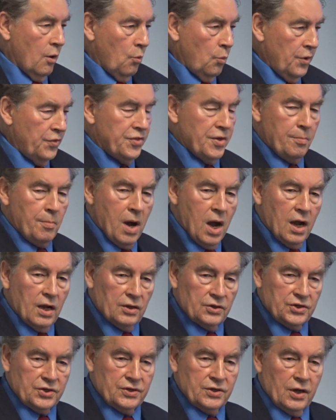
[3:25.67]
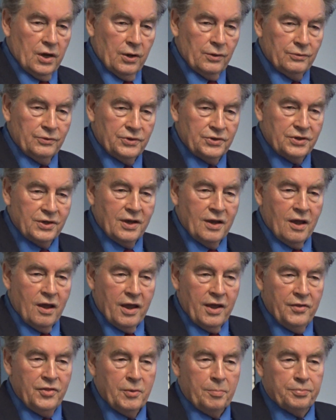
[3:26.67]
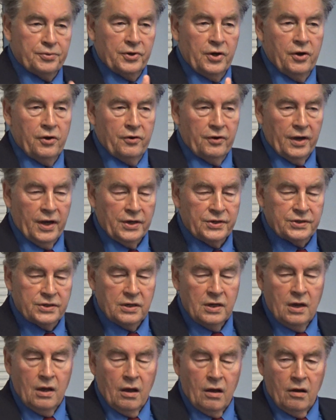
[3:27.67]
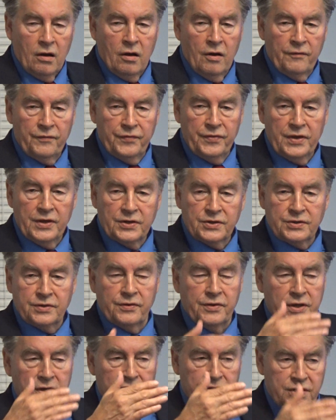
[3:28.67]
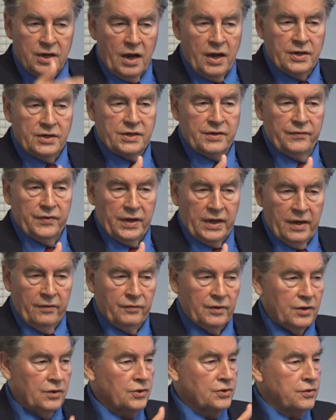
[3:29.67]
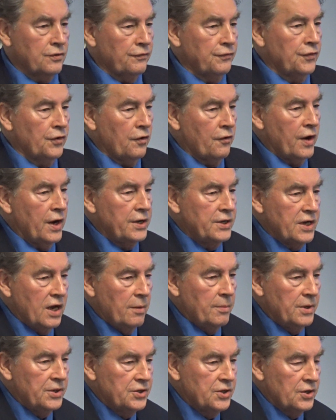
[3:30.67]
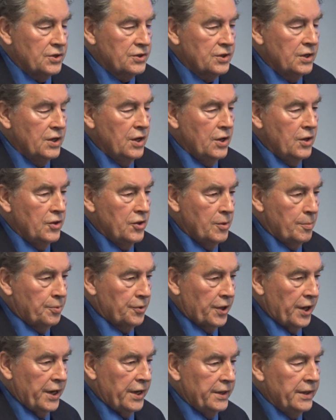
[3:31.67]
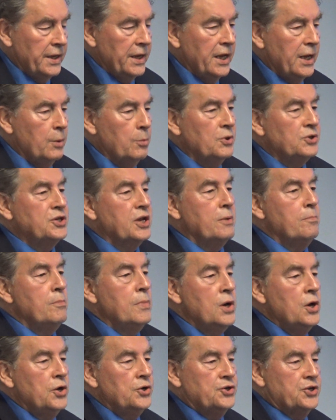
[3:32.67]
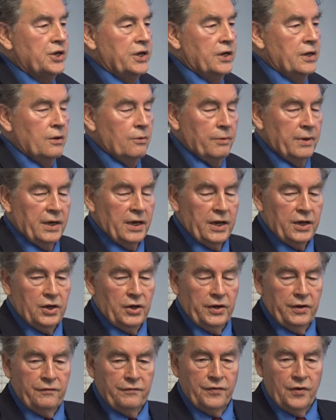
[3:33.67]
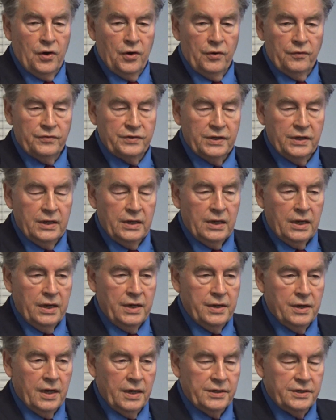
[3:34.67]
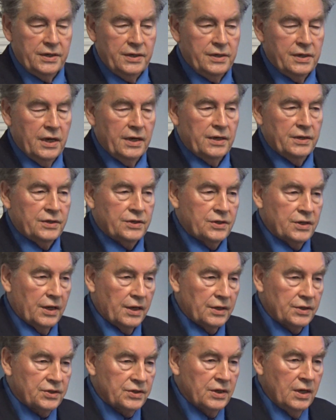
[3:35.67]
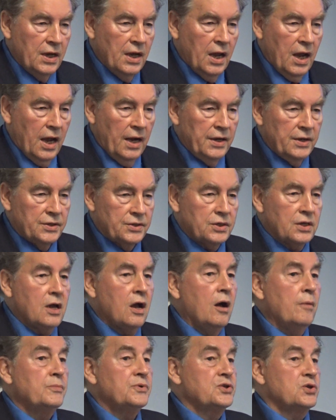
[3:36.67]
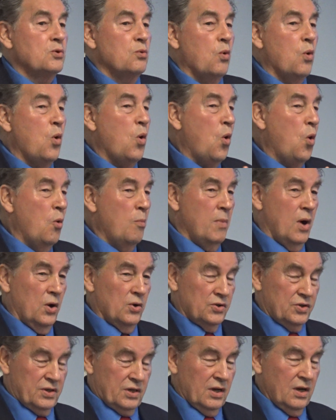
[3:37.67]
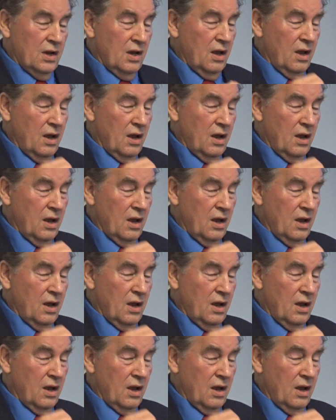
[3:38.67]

with the milestones in the progress of the scientific evidence that fluoride damages the brain. It was emerging when I got involved in 1996, and it's come to almost